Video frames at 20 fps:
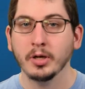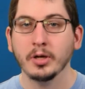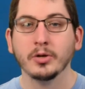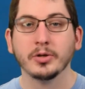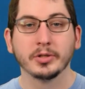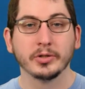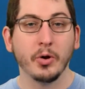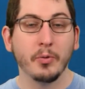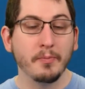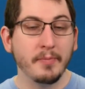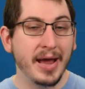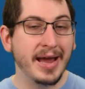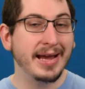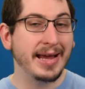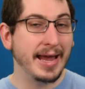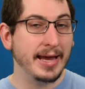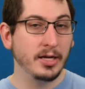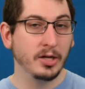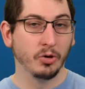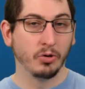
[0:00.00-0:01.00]
So make
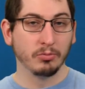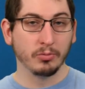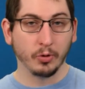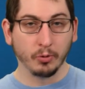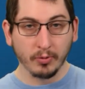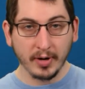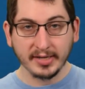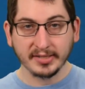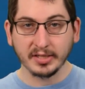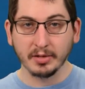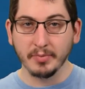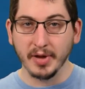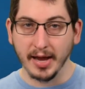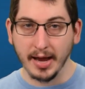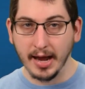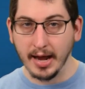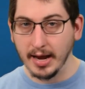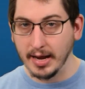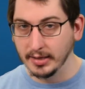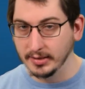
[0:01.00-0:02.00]
a normal
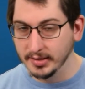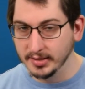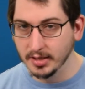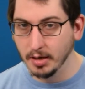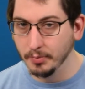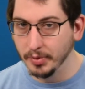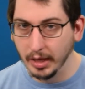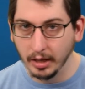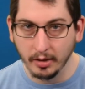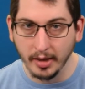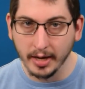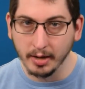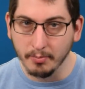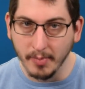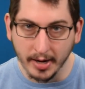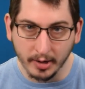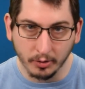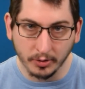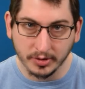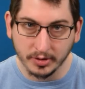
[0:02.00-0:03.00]
resume in something like
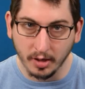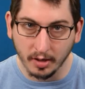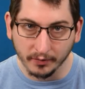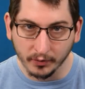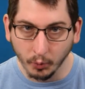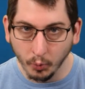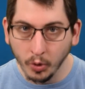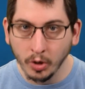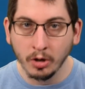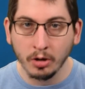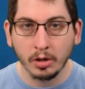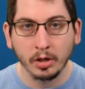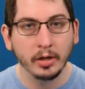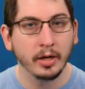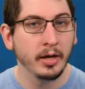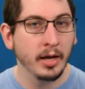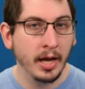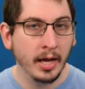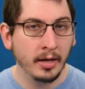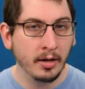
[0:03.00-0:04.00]
Microsoft
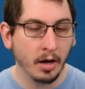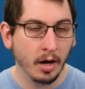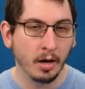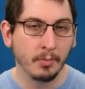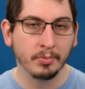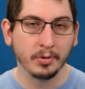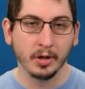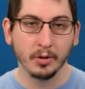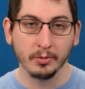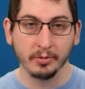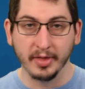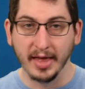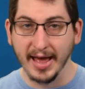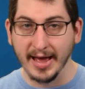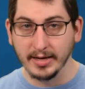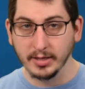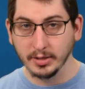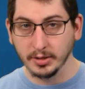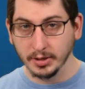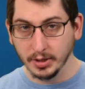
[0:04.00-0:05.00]
Word and upload
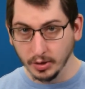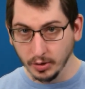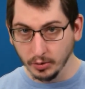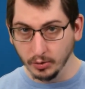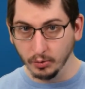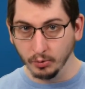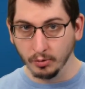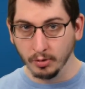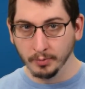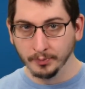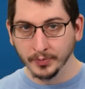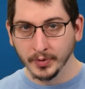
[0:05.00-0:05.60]
that too.